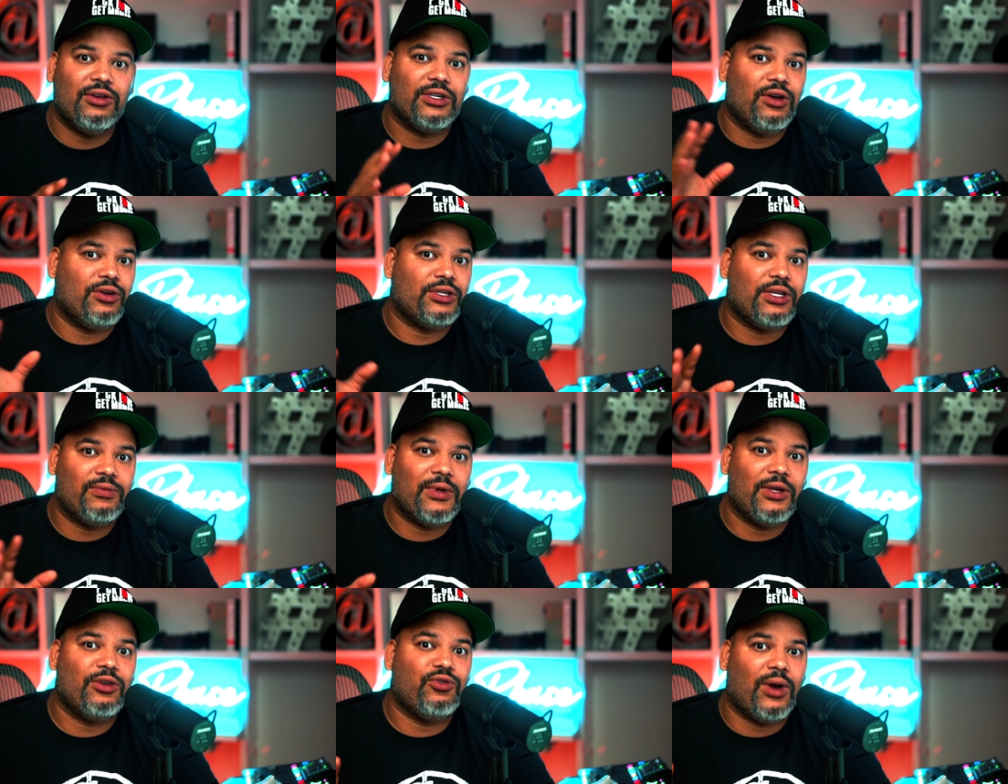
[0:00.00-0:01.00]
and all the stuff that
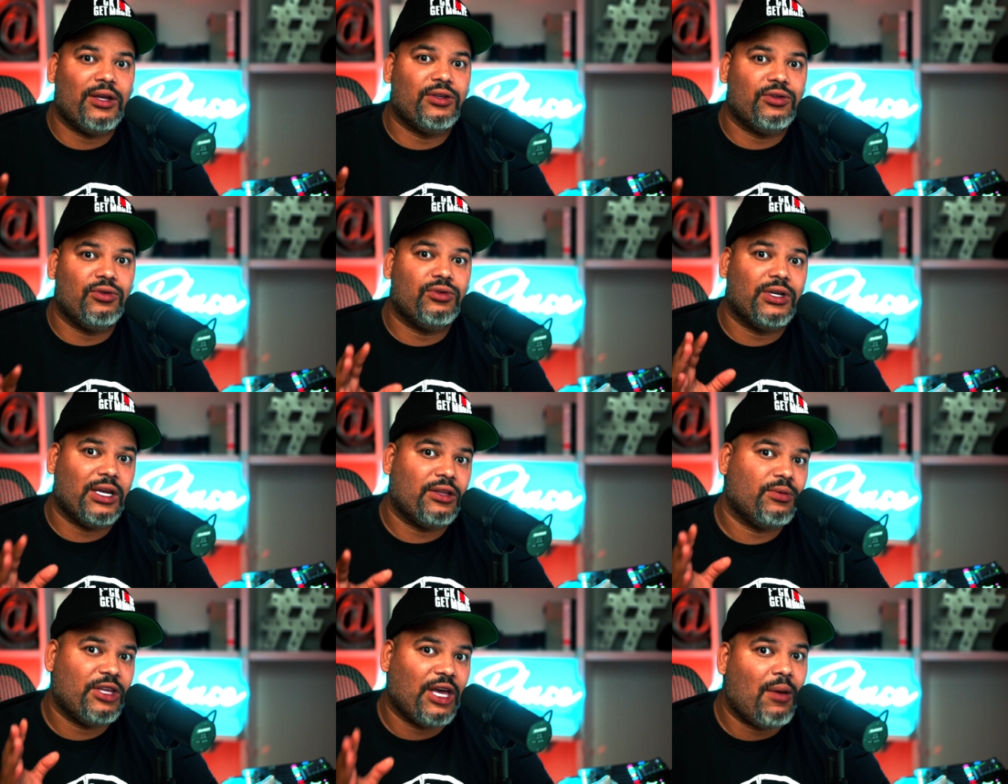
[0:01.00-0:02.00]
you're trying to do to get the
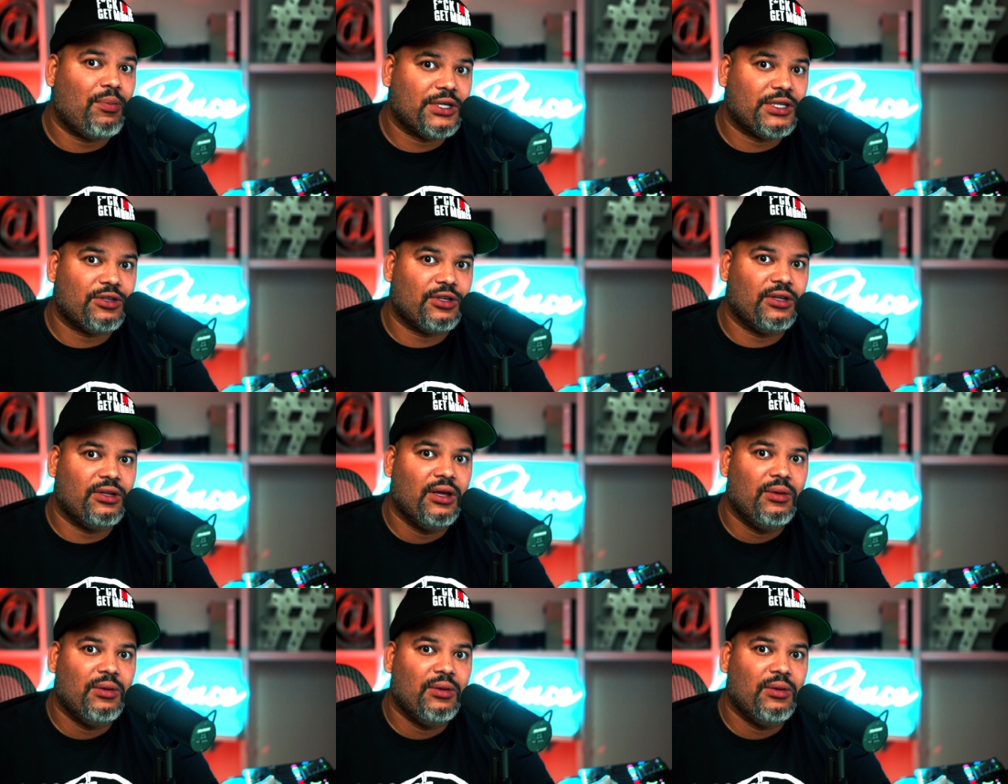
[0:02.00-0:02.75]
job position